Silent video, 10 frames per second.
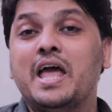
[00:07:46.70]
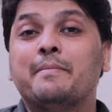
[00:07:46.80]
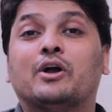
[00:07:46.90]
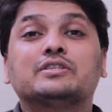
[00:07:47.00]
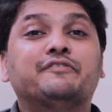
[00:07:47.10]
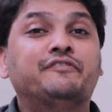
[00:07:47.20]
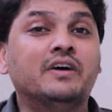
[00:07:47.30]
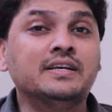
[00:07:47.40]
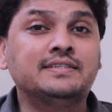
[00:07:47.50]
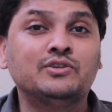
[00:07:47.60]
Because the
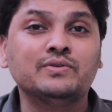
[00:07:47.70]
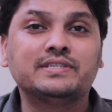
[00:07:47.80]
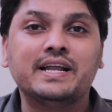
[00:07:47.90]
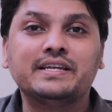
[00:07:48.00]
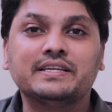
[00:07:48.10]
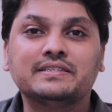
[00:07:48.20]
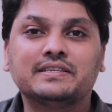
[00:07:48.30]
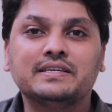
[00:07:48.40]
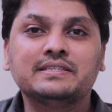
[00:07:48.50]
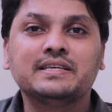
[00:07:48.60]
first two
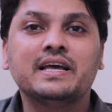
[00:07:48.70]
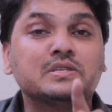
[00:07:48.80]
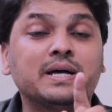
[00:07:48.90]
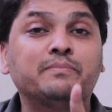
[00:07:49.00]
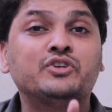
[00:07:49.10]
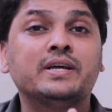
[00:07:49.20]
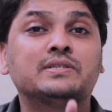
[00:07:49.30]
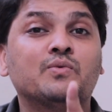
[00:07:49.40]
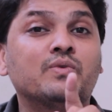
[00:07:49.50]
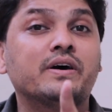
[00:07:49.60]
sentences,
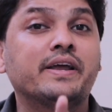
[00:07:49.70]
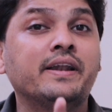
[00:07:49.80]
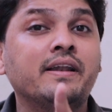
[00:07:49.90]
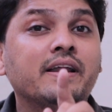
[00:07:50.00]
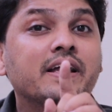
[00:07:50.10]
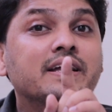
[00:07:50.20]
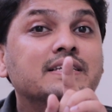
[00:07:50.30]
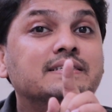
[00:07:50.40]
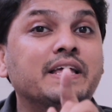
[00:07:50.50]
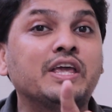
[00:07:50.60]
subjects were in
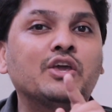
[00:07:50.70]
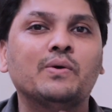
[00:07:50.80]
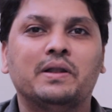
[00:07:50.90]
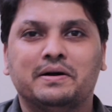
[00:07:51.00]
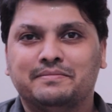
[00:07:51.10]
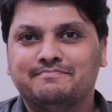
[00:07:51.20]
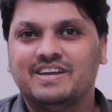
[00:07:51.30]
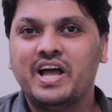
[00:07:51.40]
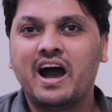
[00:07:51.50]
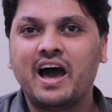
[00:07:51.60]
singular.
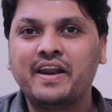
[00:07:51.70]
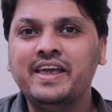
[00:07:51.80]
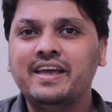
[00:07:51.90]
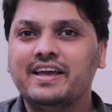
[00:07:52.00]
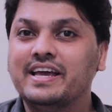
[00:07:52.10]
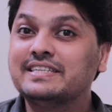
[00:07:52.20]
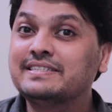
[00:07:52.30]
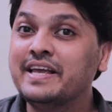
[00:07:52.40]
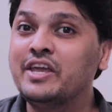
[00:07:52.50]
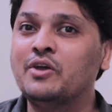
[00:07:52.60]
Hari is
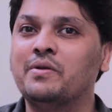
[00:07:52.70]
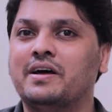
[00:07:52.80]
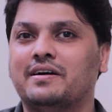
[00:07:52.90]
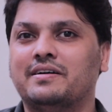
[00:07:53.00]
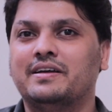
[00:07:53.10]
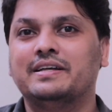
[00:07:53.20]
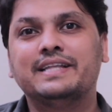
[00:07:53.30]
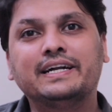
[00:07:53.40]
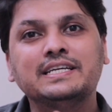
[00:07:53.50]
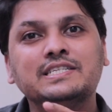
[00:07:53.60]
singular.
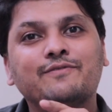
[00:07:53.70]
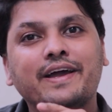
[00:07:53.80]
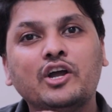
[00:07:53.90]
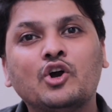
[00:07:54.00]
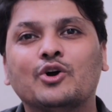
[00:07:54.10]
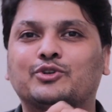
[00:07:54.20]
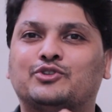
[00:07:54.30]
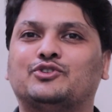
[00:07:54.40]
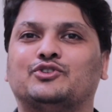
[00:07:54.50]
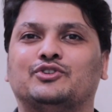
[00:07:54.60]
That is why
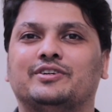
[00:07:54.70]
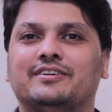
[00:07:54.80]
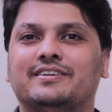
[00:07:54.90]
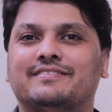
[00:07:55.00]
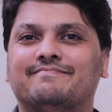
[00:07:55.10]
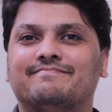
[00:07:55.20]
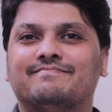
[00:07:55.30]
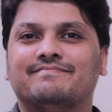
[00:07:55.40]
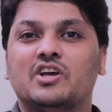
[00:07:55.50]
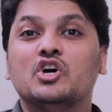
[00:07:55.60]
cooks.
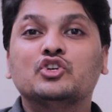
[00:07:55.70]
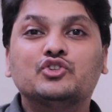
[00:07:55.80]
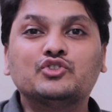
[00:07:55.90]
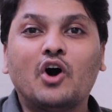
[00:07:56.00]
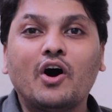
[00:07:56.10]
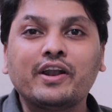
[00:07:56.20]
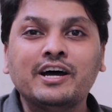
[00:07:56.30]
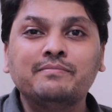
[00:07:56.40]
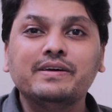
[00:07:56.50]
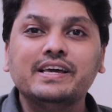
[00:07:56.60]

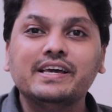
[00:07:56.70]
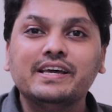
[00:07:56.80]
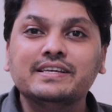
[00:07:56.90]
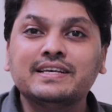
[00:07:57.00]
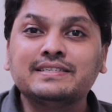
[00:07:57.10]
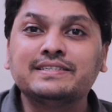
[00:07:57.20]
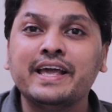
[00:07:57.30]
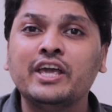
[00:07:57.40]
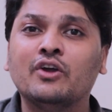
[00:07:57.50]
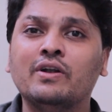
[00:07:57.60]
Sora is a
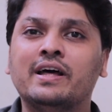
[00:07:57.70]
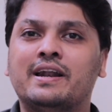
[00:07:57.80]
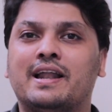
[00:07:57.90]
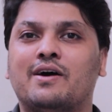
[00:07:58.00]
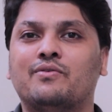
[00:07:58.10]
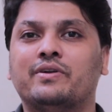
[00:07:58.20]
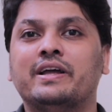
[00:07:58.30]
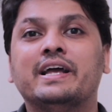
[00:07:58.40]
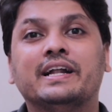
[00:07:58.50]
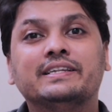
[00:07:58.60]
singular noun.
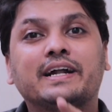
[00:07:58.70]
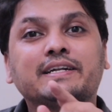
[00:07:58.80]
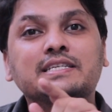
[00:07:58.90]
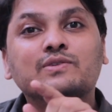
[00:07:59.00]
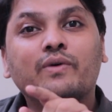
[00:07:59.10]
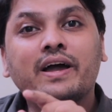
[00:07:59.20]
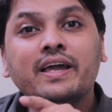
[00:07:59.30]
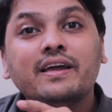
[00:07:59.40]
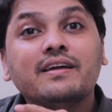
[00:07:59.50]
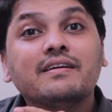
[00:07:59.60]
That is why